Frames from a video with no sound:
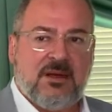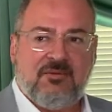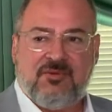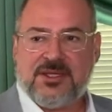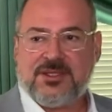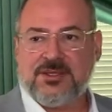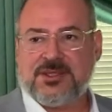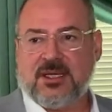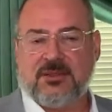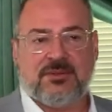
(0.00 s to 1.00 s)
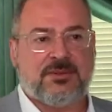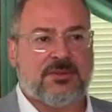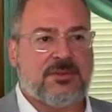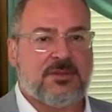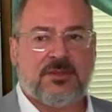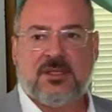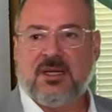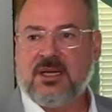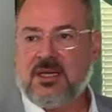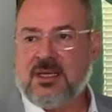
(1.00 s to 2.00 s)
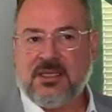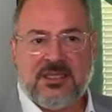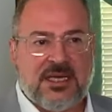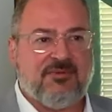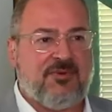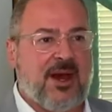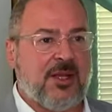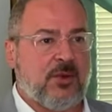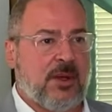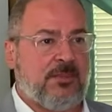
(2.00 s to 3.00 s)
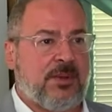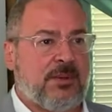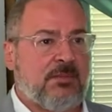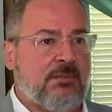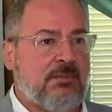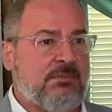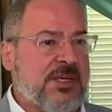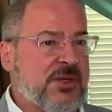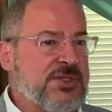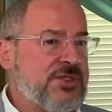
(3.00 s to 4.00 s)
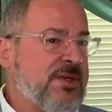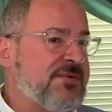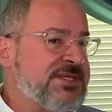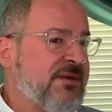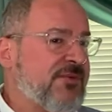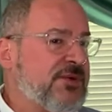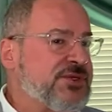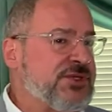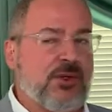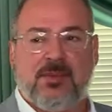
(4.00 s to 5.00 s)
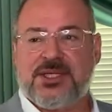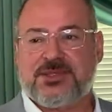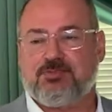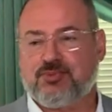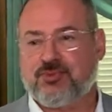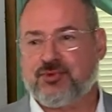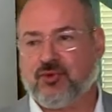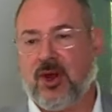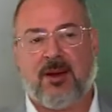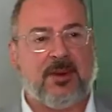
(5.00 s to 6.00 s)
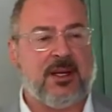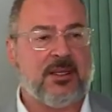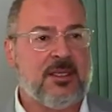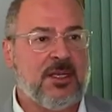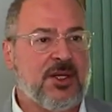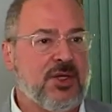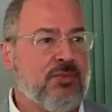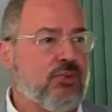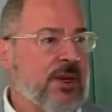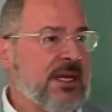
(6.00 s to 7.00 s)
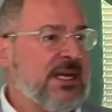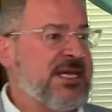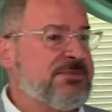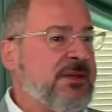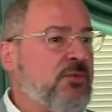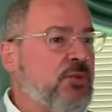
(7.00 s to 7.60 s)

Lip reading: Fix yourself. Get follow-up. Because you have suffered so much trauma, your brain has been